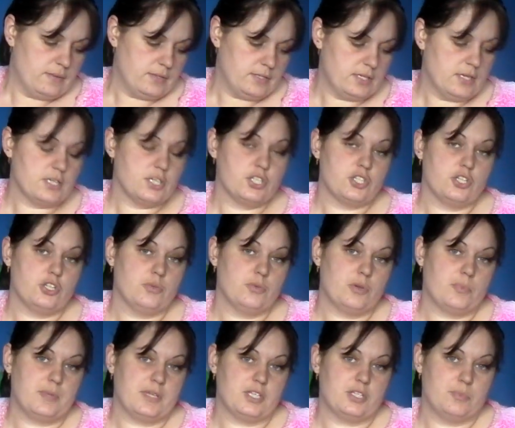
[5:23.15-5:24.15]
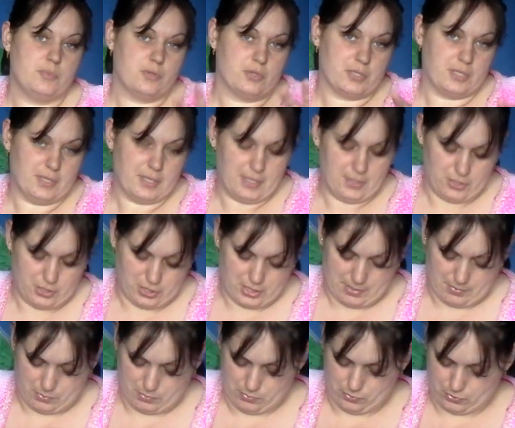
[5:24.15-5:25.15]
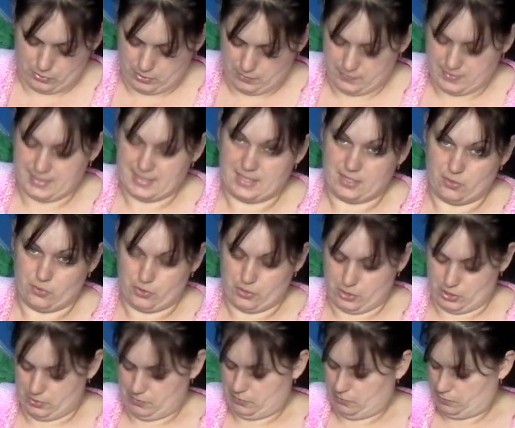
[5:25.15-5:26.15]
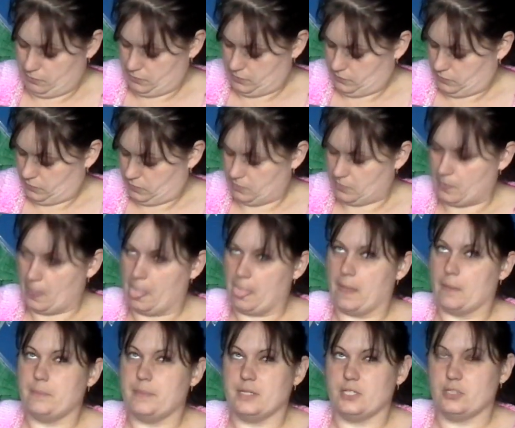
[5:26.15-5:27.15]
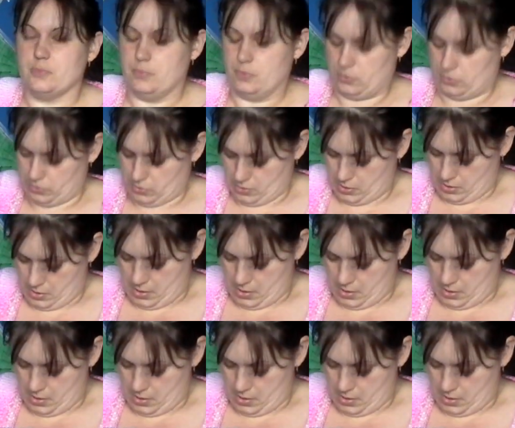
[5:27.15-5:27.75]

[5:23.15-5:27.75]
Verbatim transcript: There's only two more picture books and I go on to chapter books. If you're sick of looking at picture books.